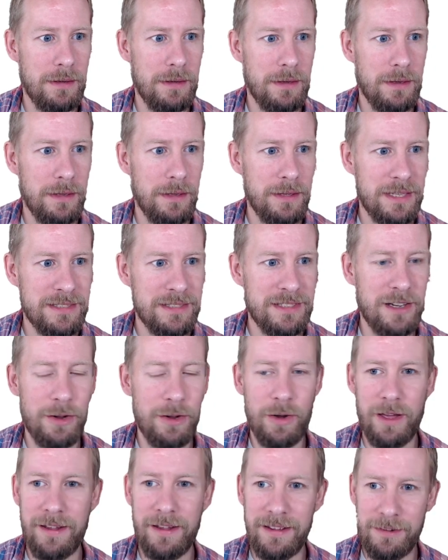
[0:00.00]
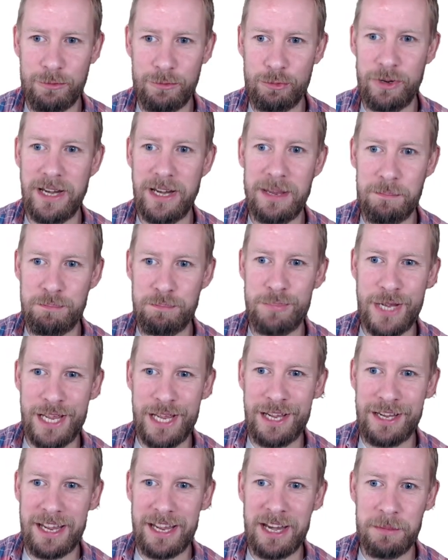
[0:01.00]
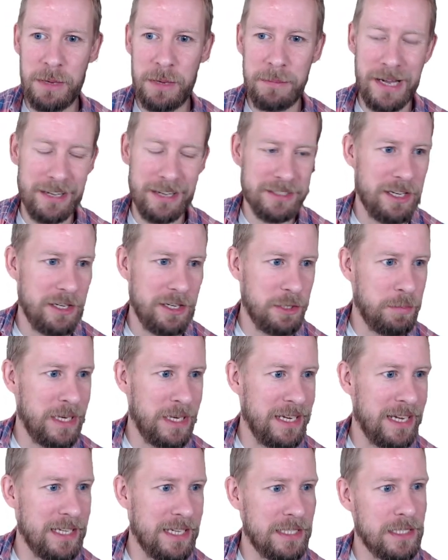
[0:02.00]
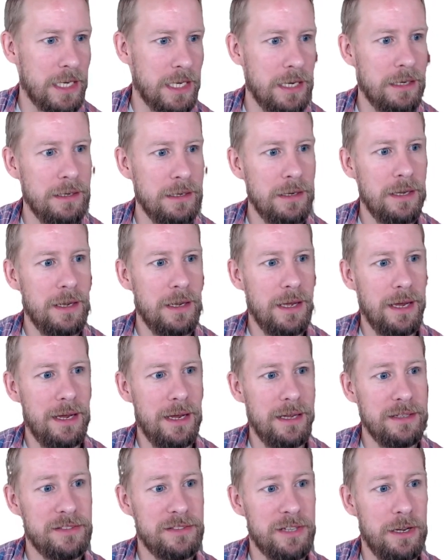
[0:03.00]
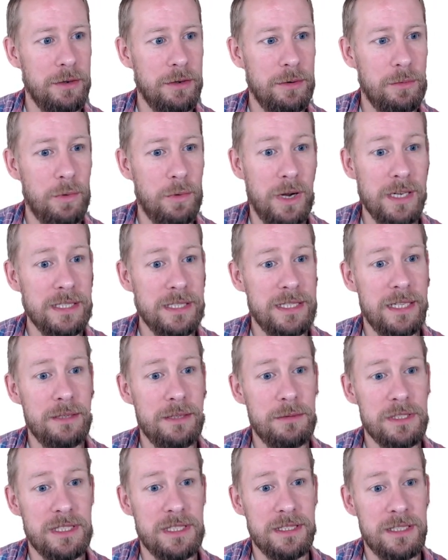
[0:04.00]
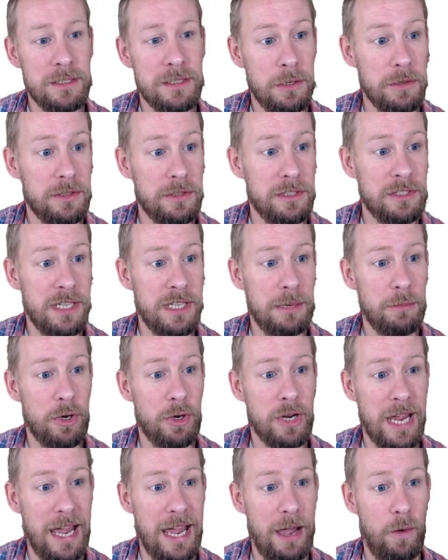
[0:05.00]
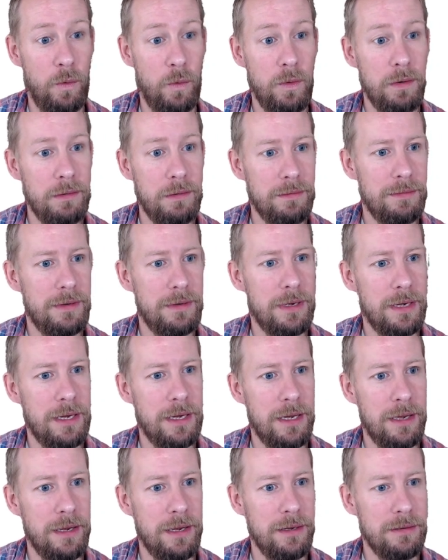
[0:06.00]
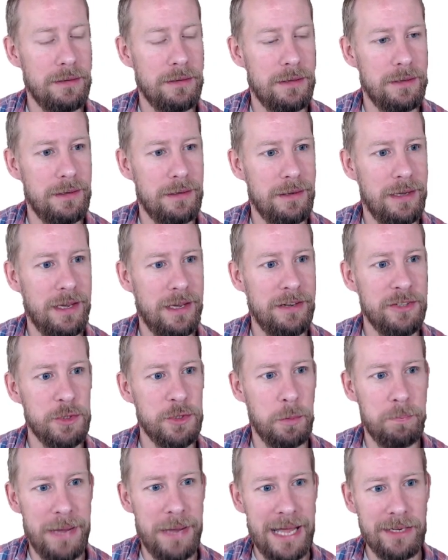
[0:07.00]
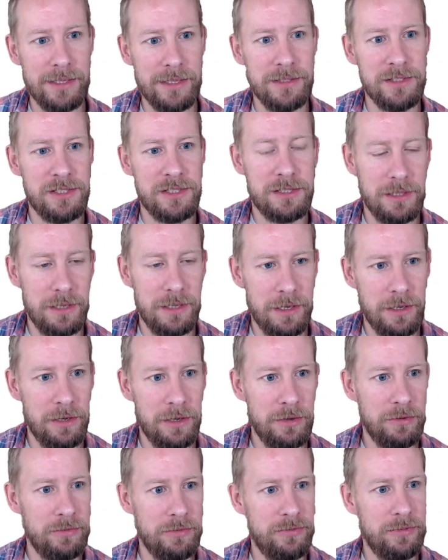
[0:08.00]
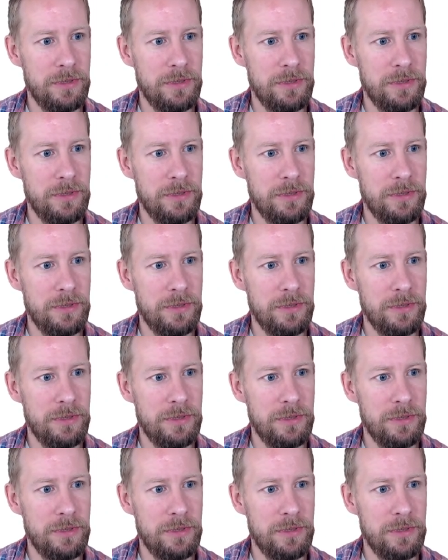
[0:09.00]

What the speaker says: There's no like really big enemy max HP hitter. So what I did was I took the Shamrock out, and your balance of